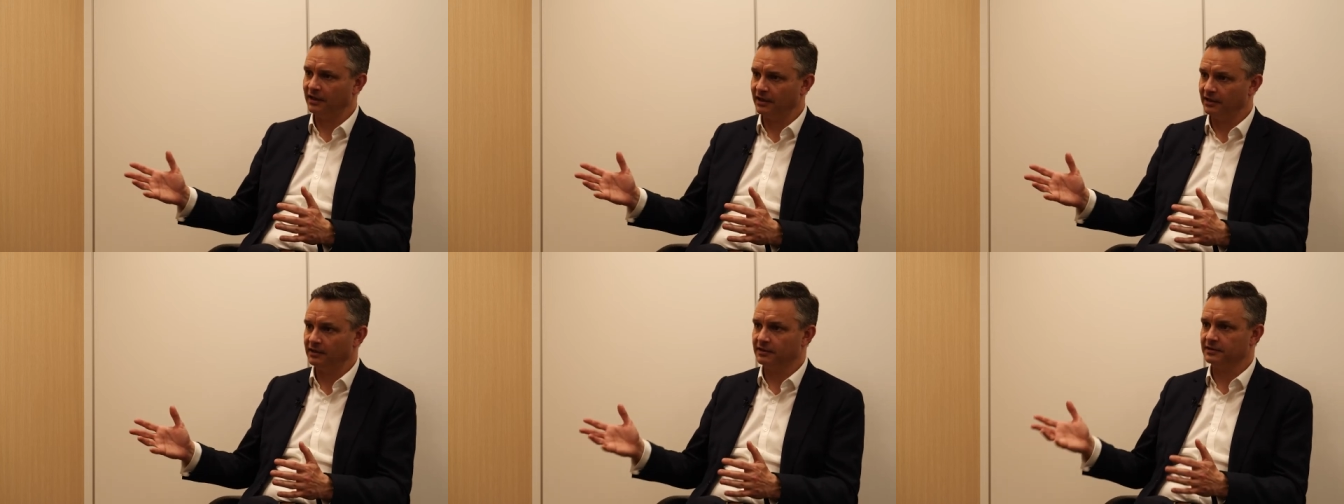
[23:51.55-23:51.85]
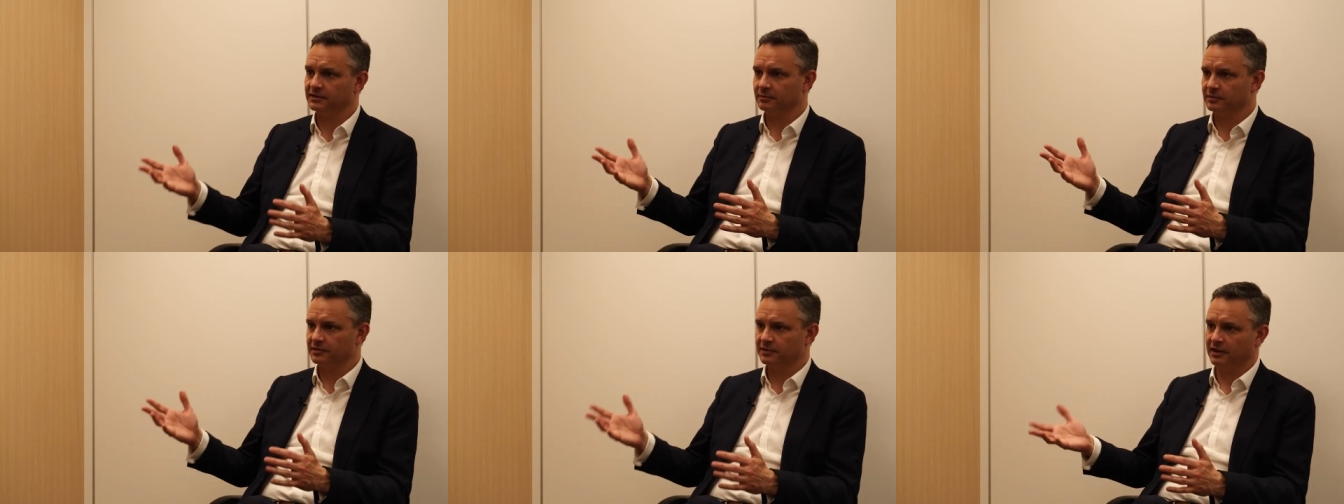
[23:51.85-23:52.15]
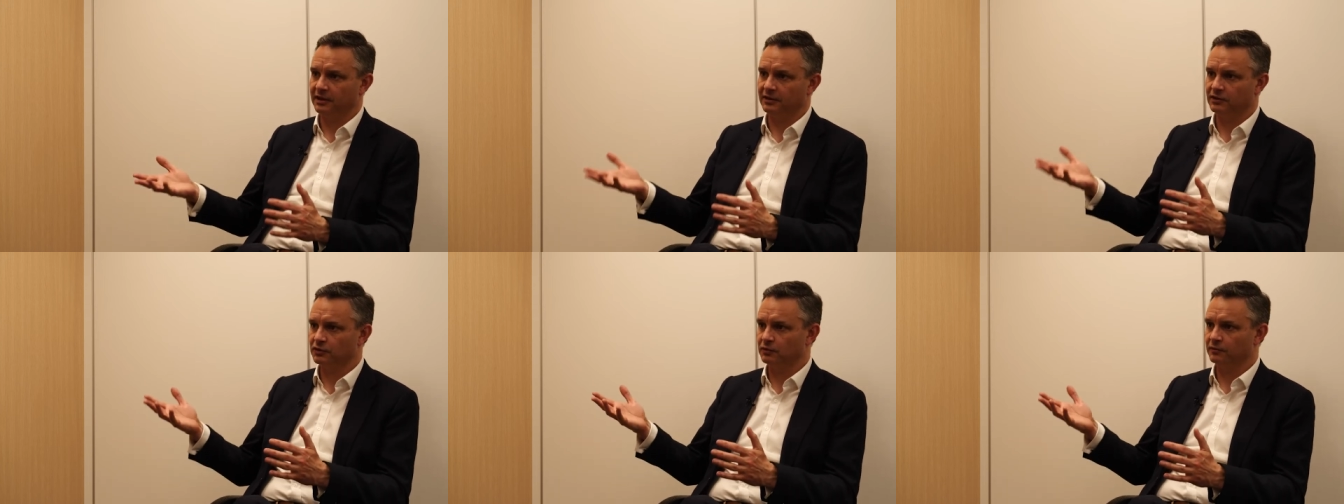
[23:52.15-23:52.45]
any
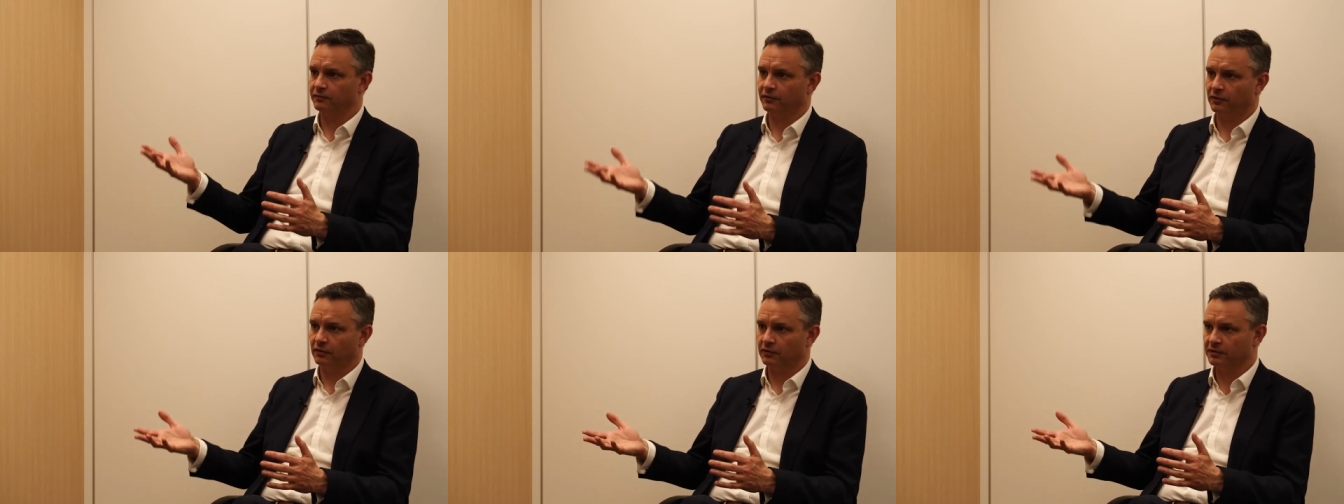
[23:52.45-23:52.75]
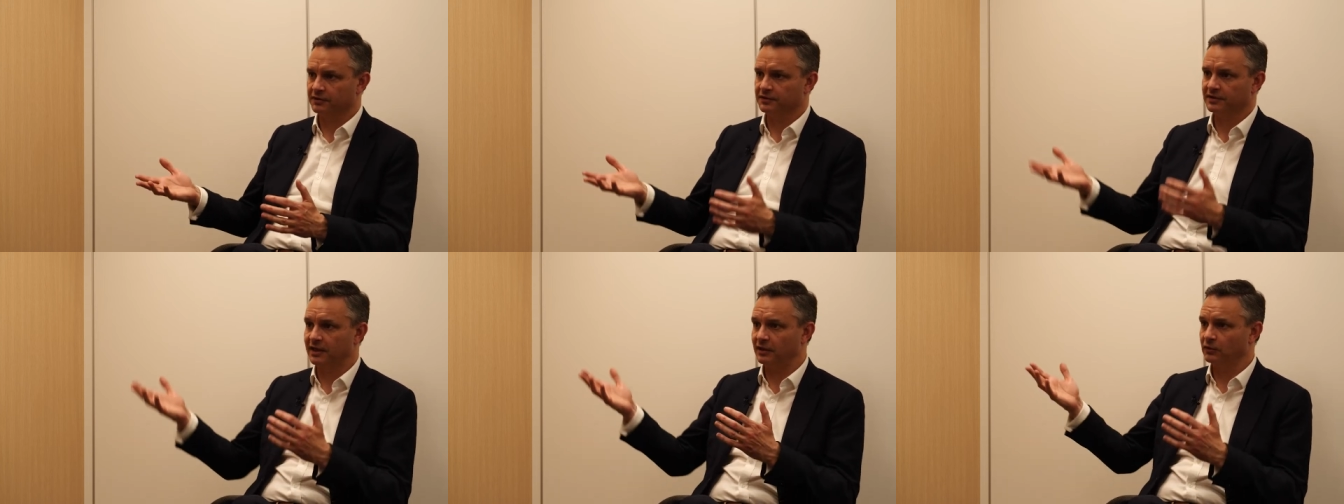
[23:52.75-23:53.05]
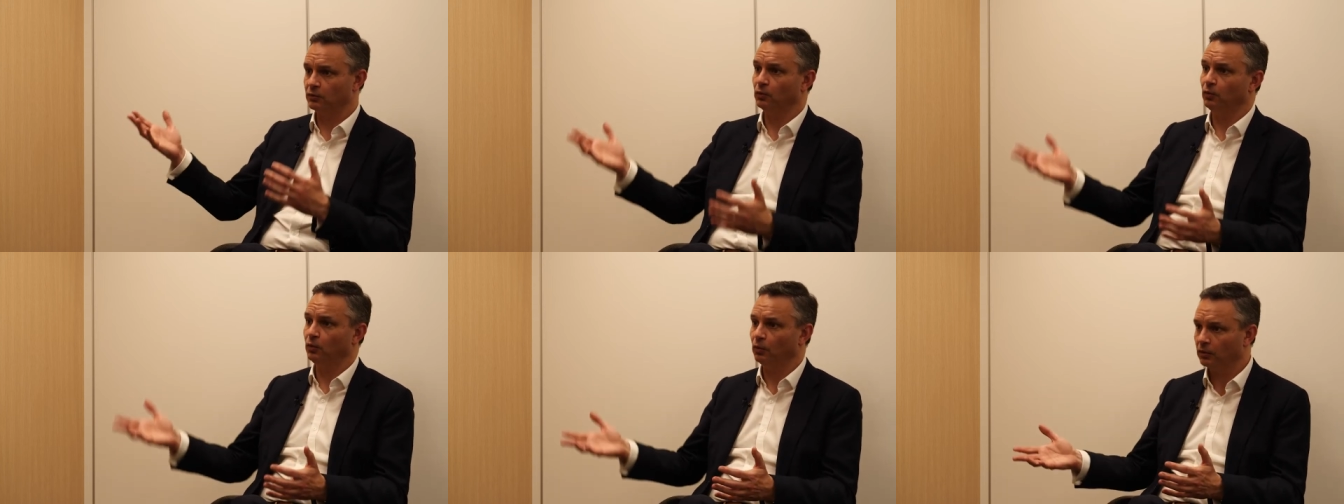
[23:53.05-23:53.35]
substantial forests at
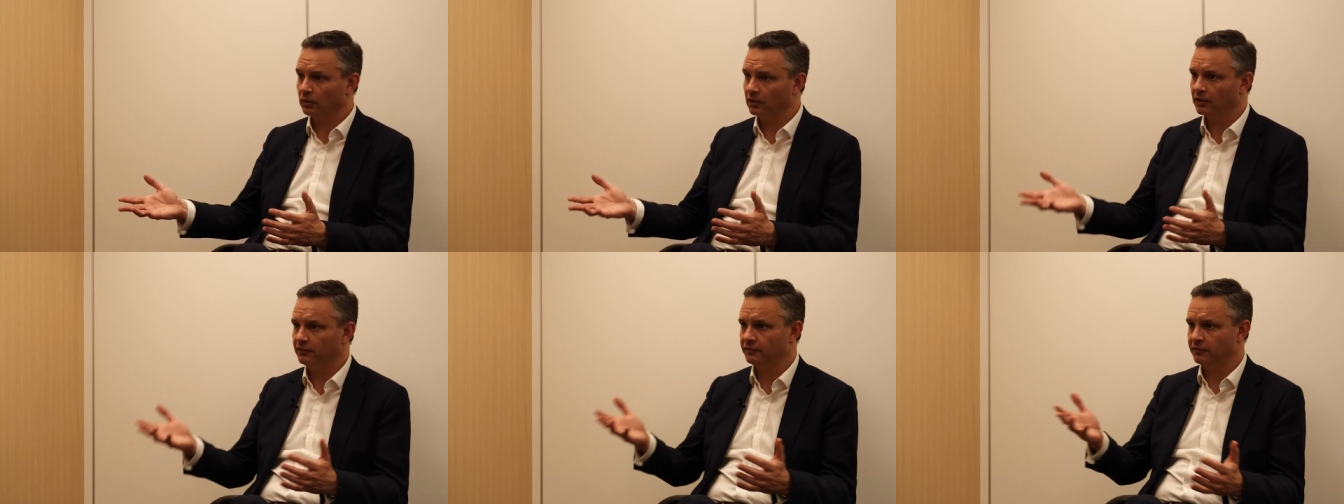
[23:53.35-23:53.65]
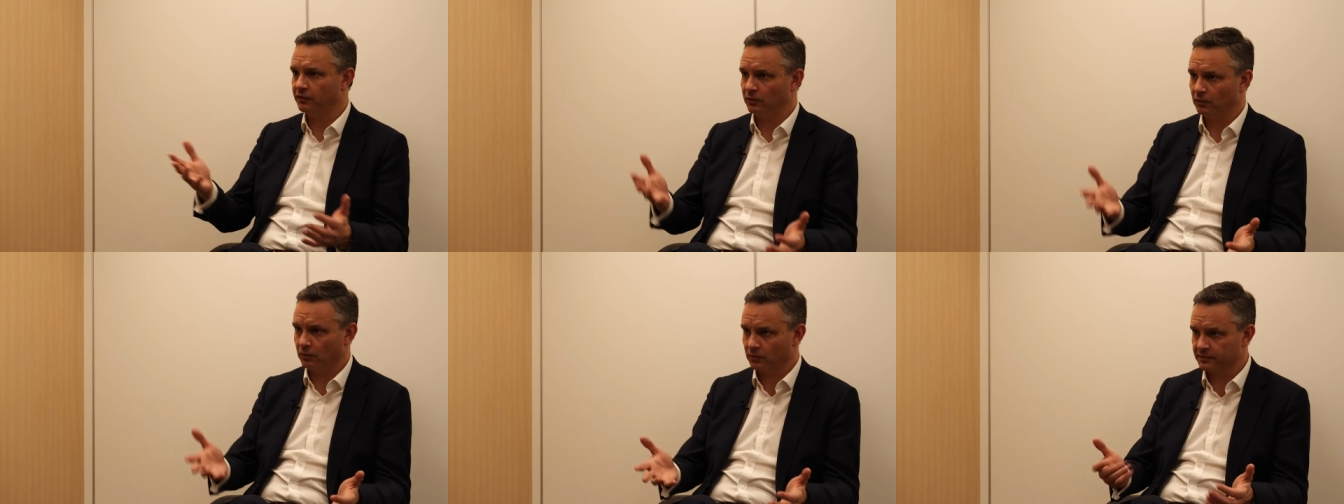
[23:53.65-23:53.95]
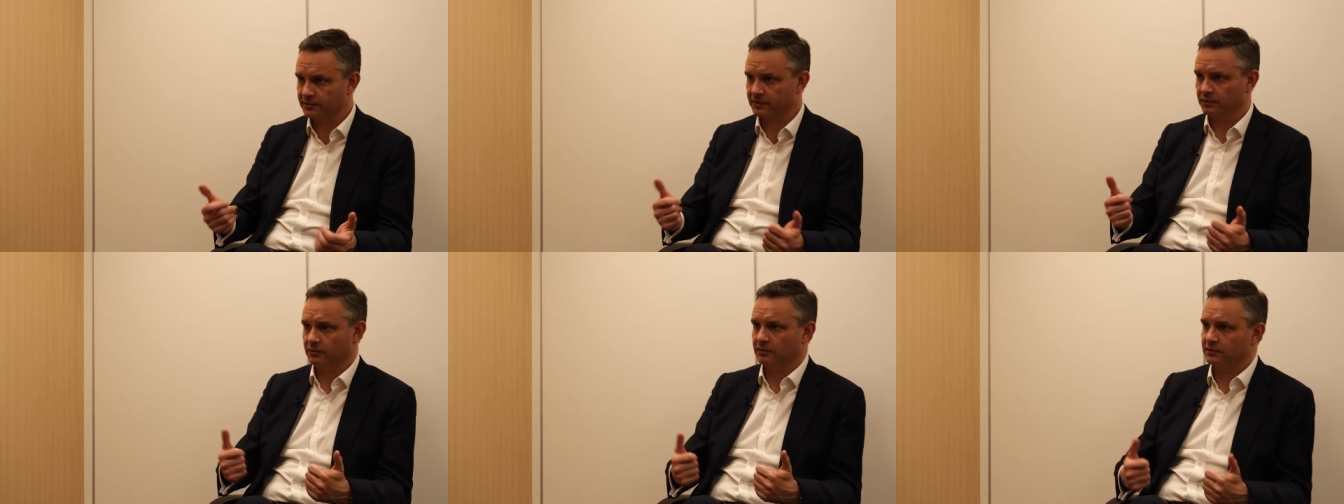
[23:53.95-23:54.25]
all if you
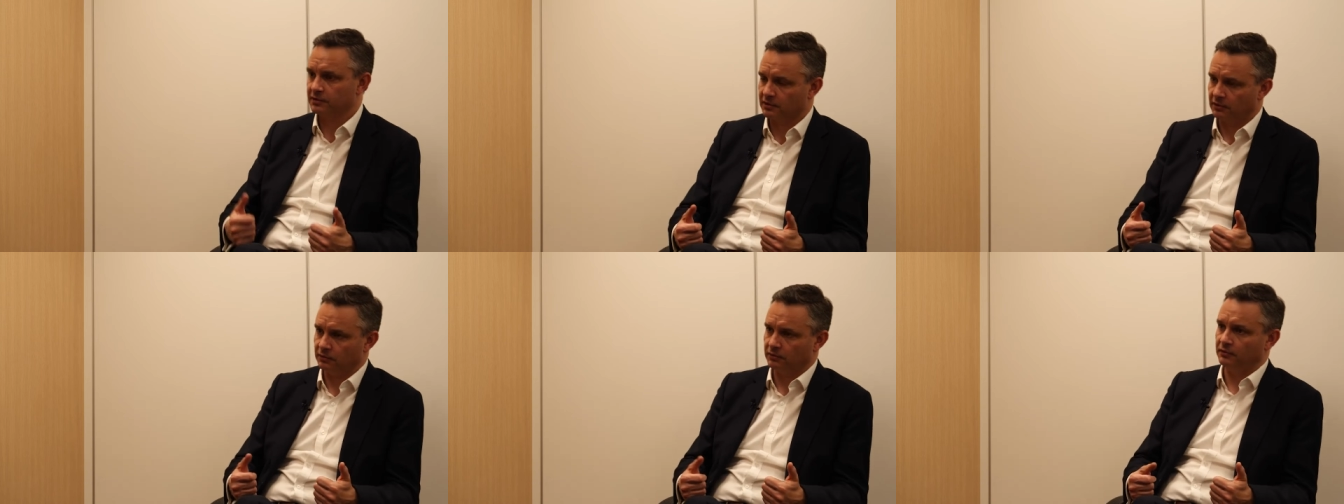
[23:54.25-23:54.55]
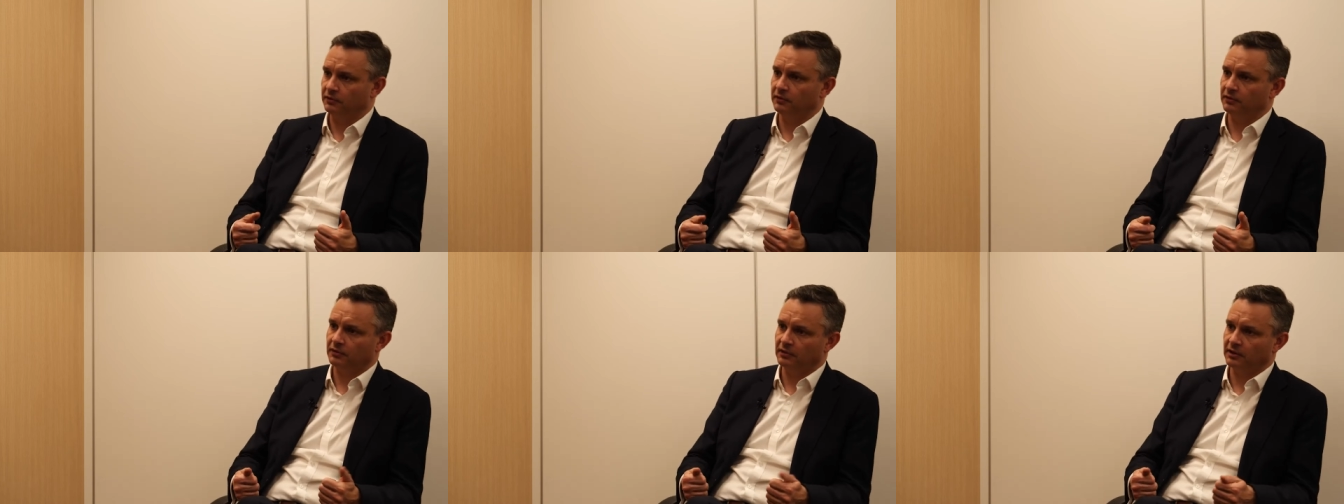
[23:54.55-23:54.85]
also exclude